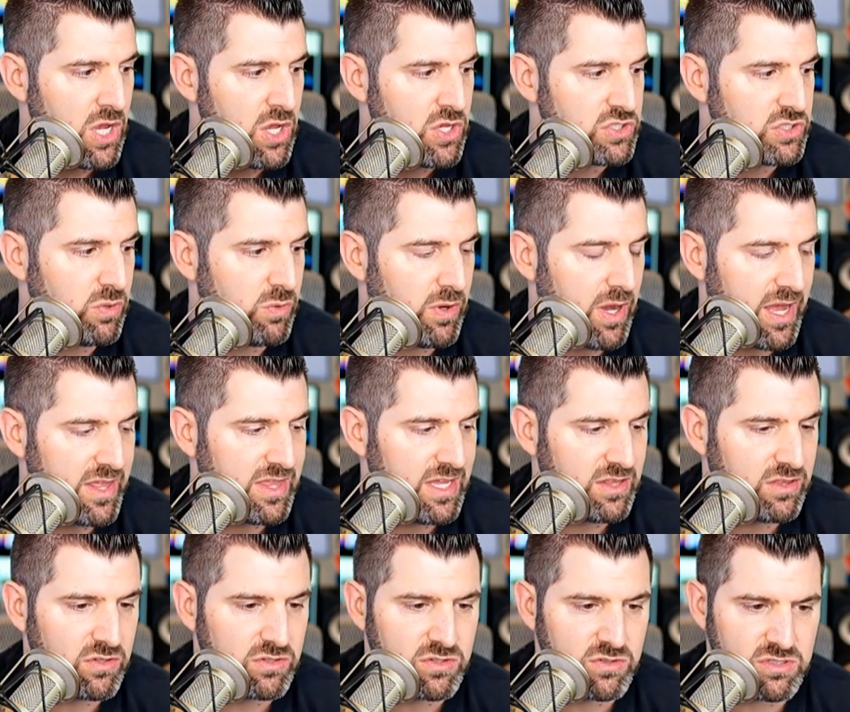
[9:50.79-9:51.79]
so I
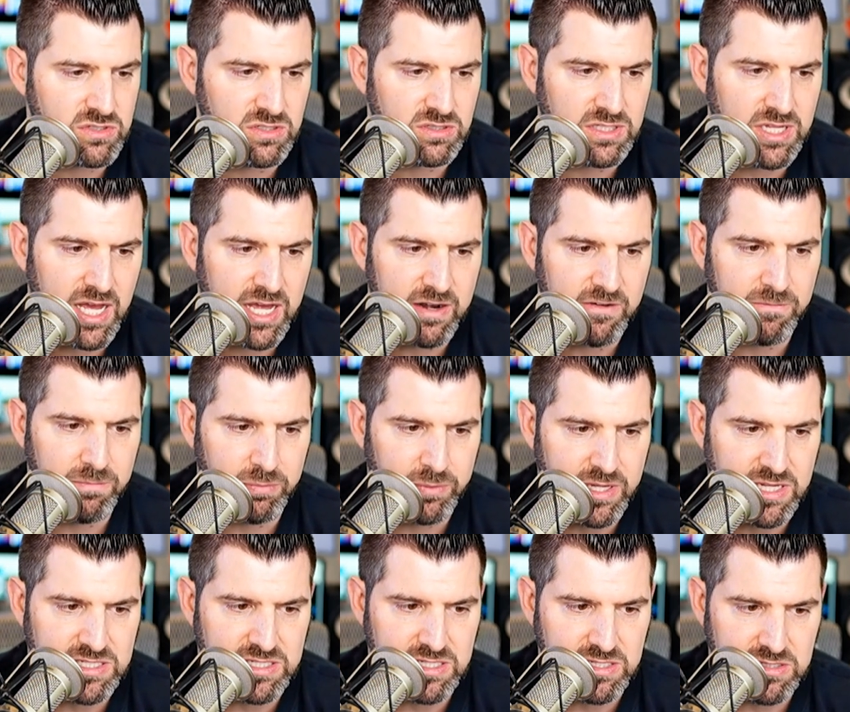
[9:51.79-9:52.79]
think that there's a lot of
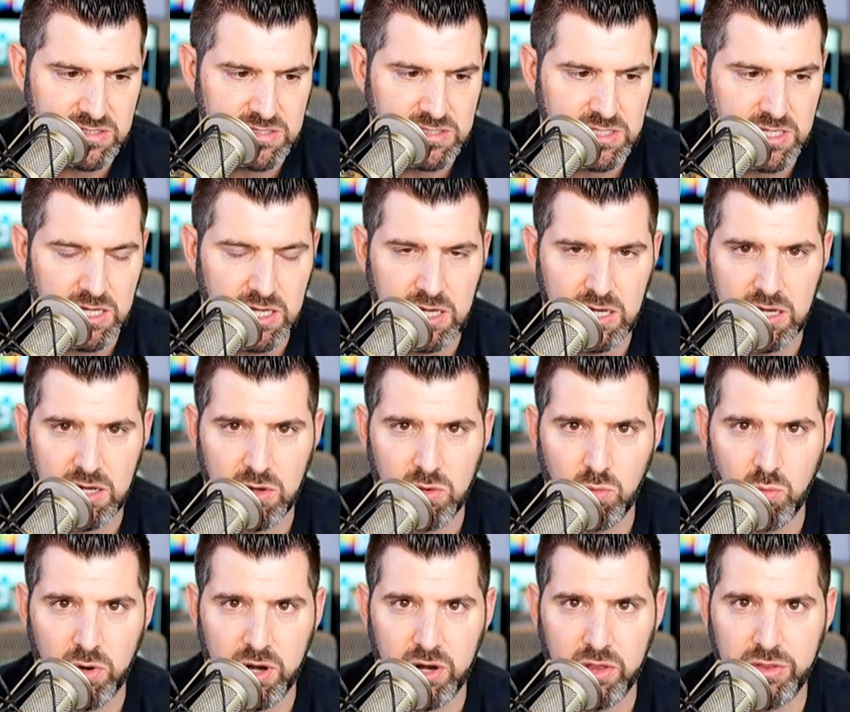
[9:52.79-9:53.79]
places uh,
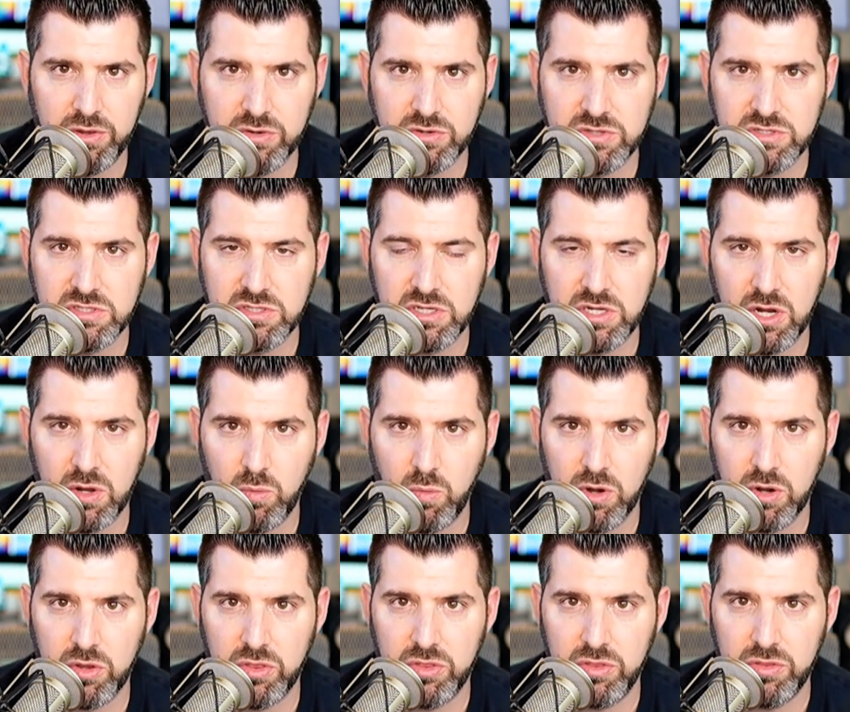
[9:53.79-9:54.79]
where there's you know
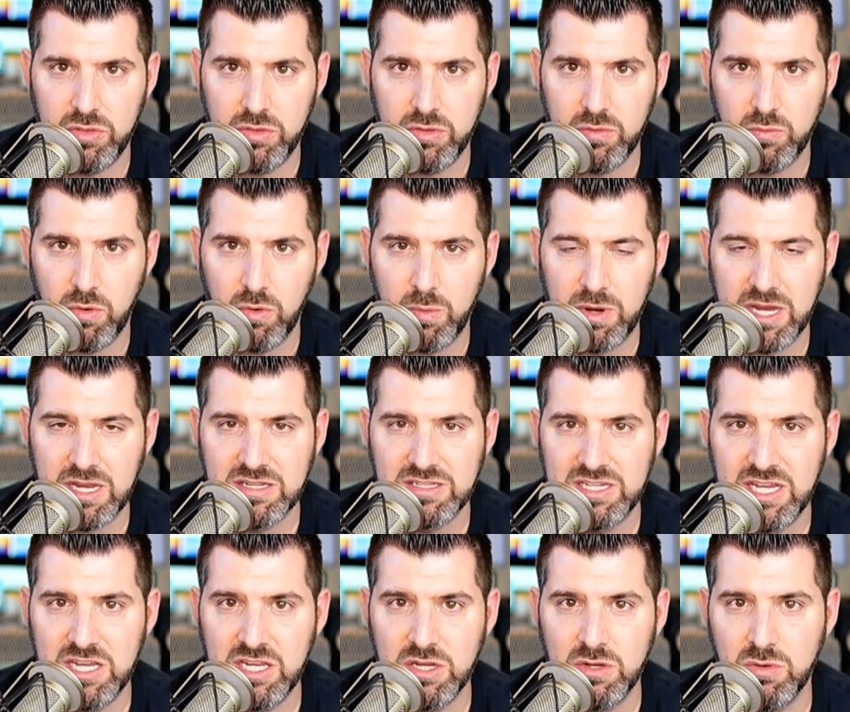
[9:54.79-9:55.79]
where where we
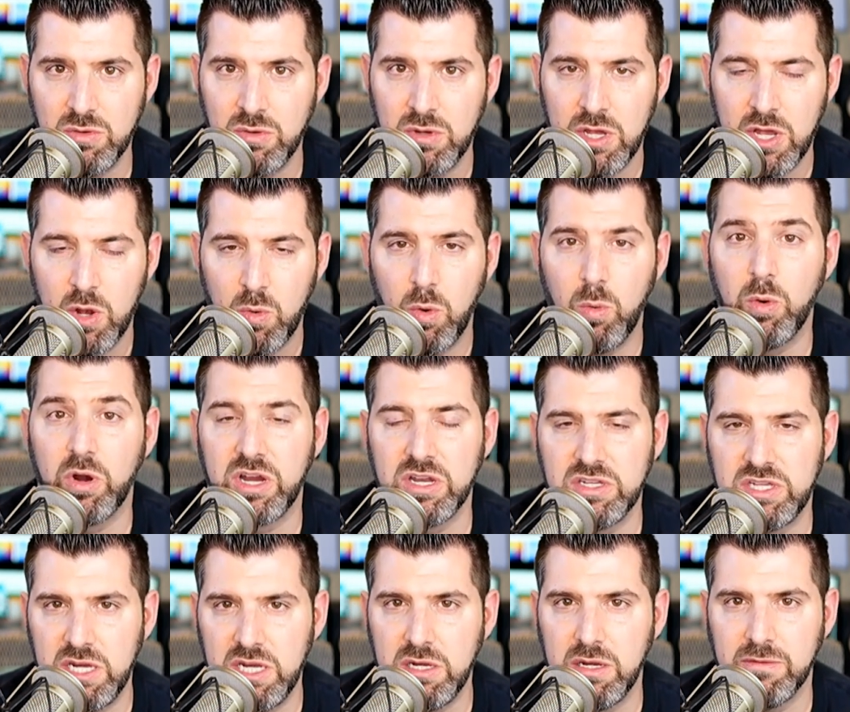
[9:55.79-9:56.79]
continue we'll
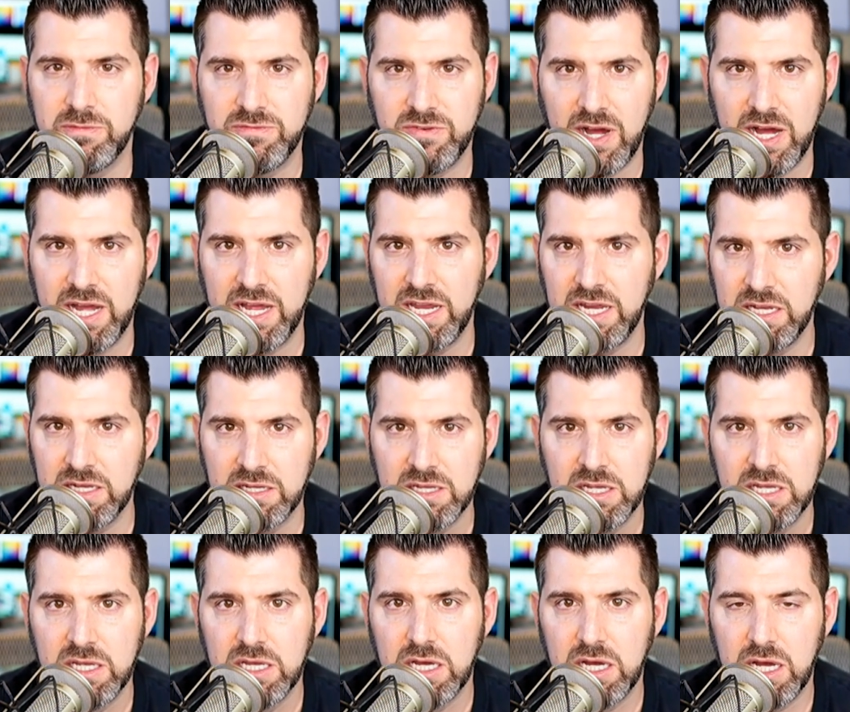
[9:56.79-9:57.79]
continue to find
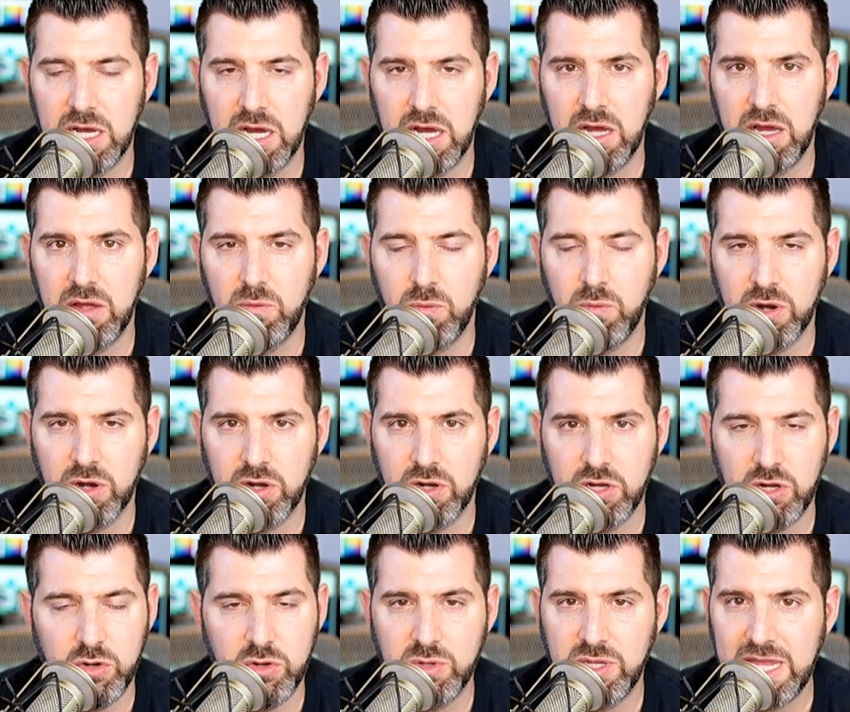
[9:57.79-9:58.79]
uh, where
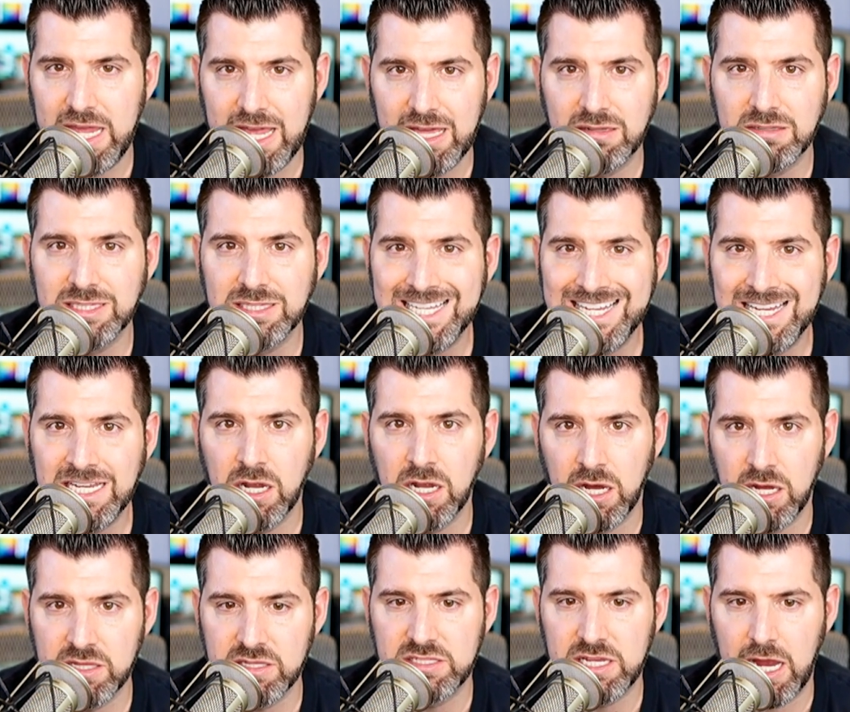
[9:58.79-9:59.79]
you know you can't lean
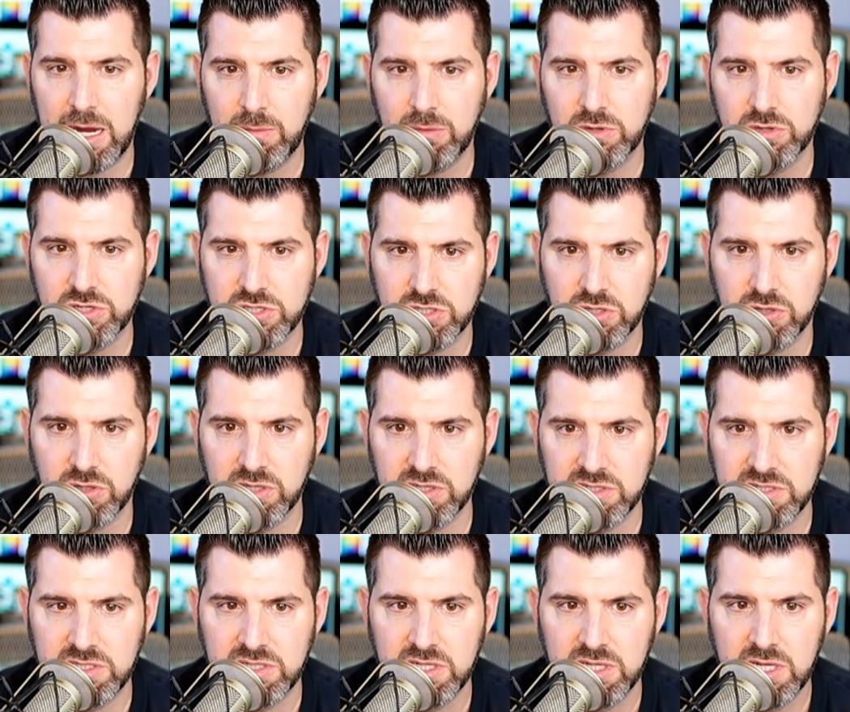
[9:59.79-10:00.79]
on cyber
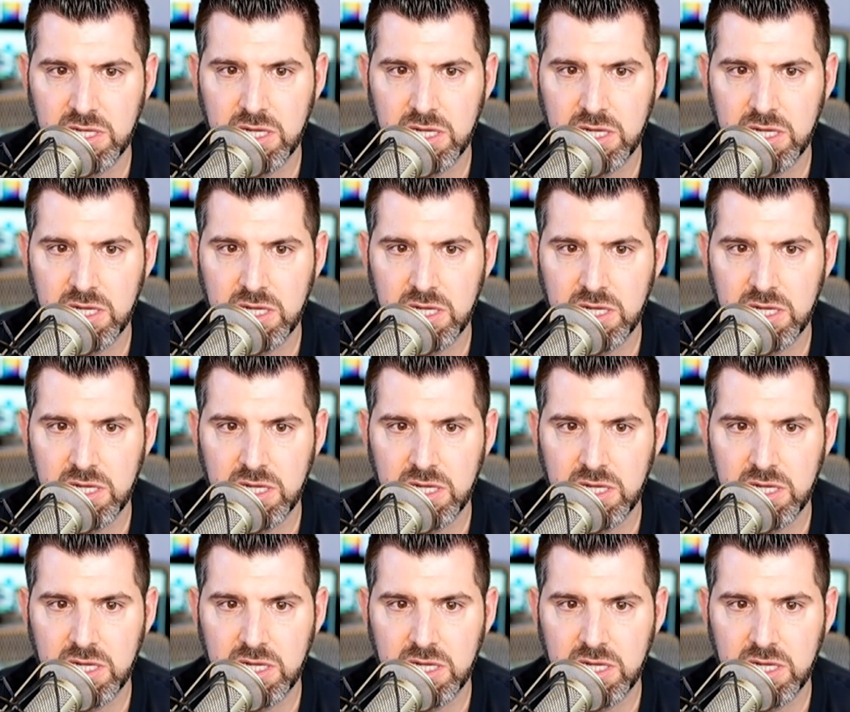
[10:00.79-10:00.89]
insurance.